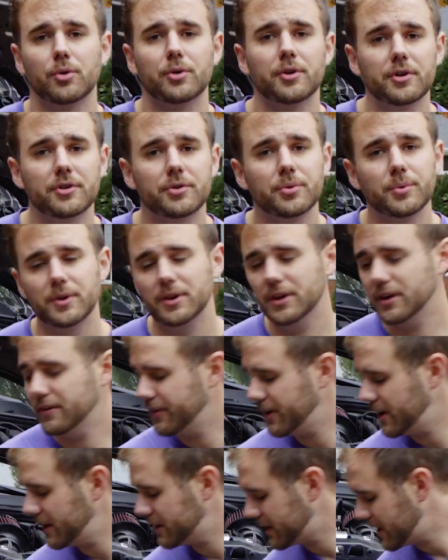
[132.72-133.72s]
in order to
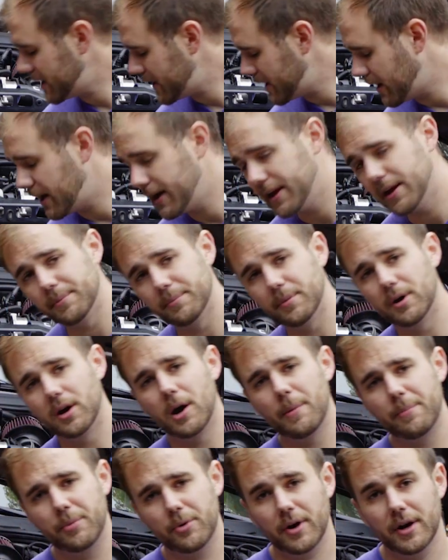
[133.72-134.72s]
alleviate that, I am
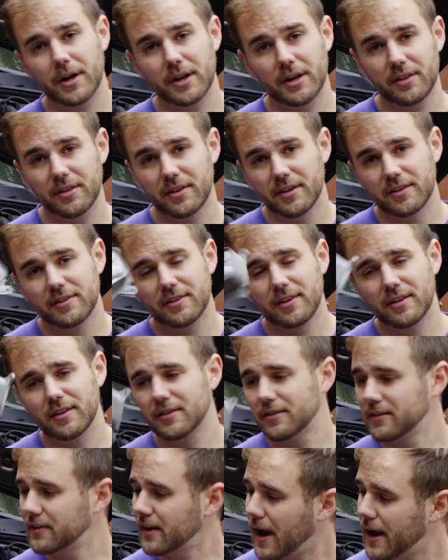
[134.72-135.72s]
upgrading this
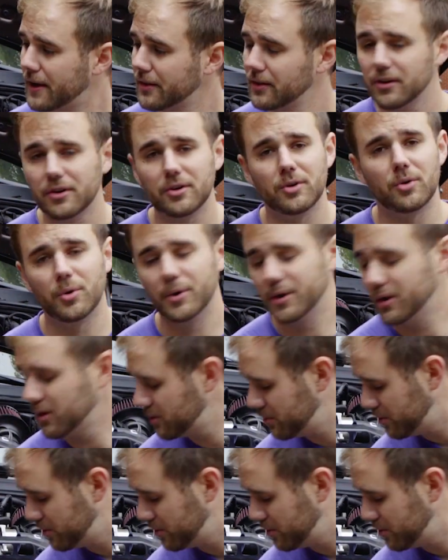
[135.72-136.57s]
sad little oil